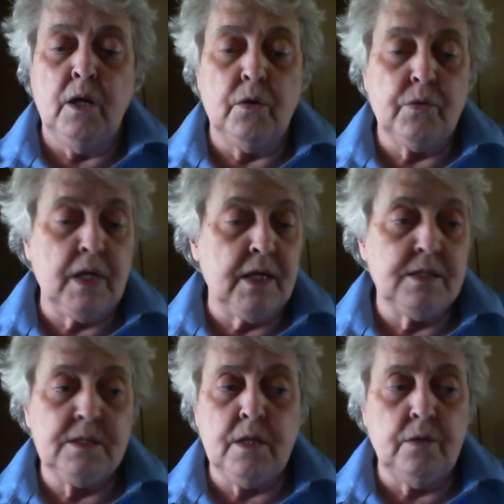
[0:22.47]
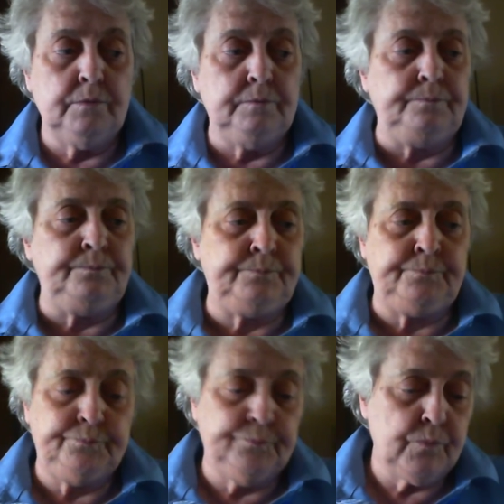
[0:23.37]
Okay, so
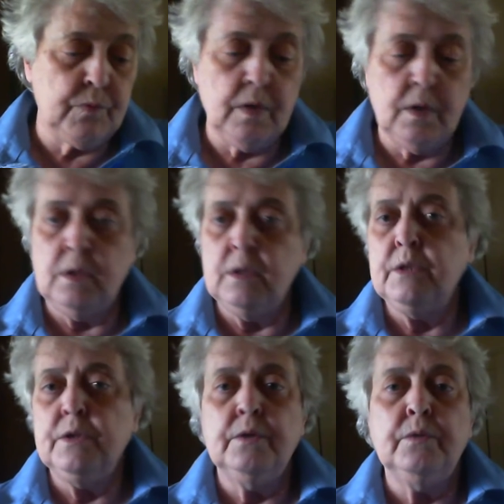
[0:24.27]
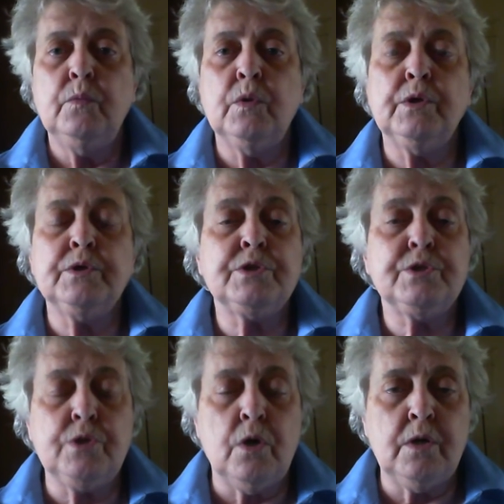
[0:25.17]
we're going to
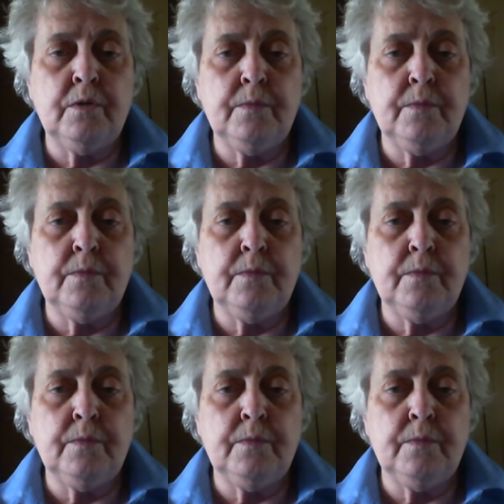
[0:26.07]
start